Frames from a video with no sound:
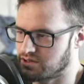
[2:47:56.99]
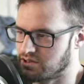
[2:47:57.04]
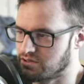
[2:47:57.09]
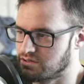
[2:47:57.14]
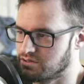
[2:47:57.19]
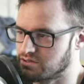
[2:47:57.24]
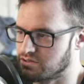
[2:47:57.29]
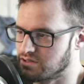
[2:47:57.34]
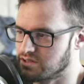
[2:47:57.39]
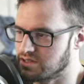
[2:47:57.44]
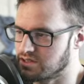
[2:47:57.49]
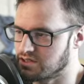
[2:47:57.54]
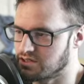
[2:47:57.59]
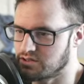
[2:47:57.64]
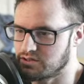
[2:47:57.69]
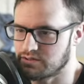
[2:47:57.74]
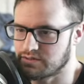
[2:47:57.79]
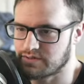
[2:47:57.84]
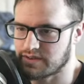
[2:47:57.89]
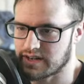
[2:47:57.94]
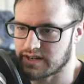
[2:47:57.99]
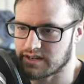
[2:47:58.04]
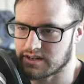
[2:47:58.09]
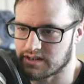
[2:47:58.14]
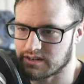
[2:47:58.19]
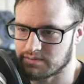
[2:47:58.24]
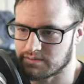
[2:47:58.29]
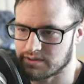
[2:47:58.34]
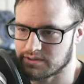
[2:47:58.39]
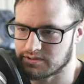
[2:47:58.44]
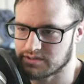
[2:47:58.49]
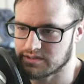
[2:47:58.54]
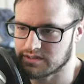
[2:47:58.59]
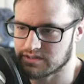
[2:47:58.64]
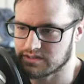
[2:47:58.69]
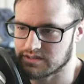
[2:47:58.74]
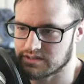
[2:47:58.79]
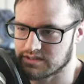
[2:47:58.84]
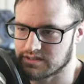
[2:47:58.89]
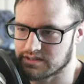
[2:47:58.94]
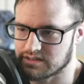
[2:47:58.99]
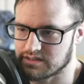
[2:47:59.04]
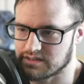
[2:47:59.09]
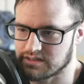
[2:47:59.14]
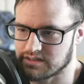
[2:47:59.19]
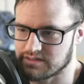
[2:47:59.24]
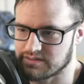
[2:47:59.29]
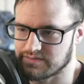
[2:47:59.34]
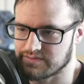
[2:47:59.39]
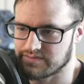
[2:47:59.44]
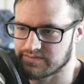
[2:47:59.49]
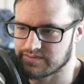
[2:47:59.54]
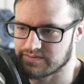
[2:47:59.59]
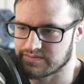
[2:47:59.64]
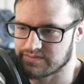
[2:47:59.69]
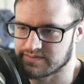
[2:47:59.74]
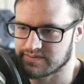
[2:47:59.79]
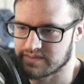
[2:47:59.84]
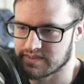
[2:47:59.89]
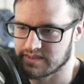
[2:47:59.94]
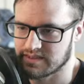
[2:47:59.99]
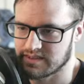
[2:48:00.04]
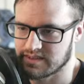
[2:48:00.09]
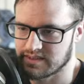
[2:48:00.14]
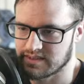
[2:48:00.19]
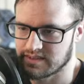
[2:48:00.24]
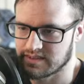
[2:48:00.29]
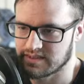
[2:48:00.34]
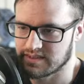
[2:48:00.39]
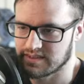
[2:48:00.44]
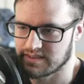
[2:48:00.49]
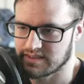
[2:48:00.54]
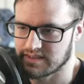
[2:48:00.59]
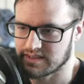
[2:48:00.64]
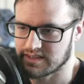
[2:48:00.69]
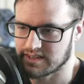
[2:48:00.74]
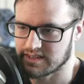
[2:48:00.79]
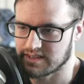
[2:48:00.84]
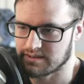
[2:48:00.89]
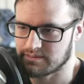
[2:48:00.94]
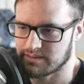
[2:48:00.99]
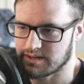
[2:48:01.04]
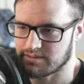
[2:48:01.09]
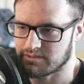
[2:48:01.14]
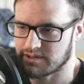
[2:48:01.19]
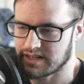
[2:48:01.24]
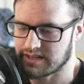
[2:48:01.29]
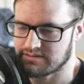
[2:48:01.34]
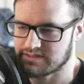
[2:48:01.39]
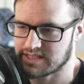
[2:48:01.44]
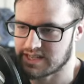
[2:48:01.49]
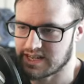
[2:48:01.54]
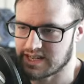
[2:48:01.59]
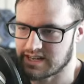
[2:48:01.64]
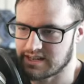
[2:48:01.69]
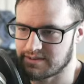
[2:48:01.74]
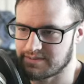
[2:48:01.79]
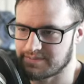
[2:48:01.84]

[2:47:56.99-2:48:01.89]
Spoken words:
Oh, there's only 2 fire art potions. So, and we'll have 10.